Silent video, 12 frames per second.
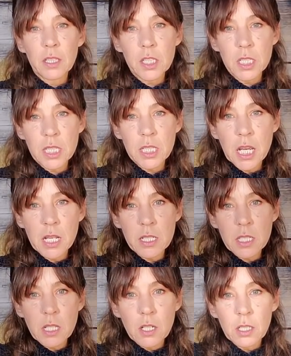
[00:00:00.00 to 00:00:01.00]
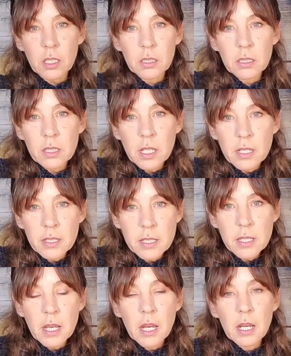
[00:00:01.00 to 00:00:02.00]
just stands there and says,
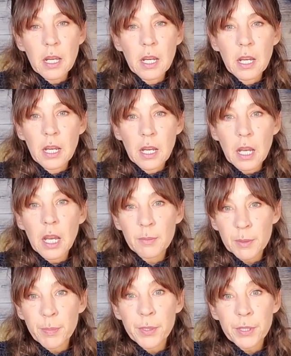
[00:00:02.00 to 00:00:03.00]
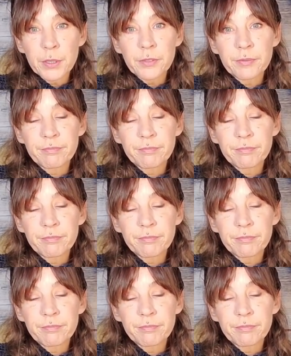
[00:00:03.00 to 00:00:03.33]
I'm a bull.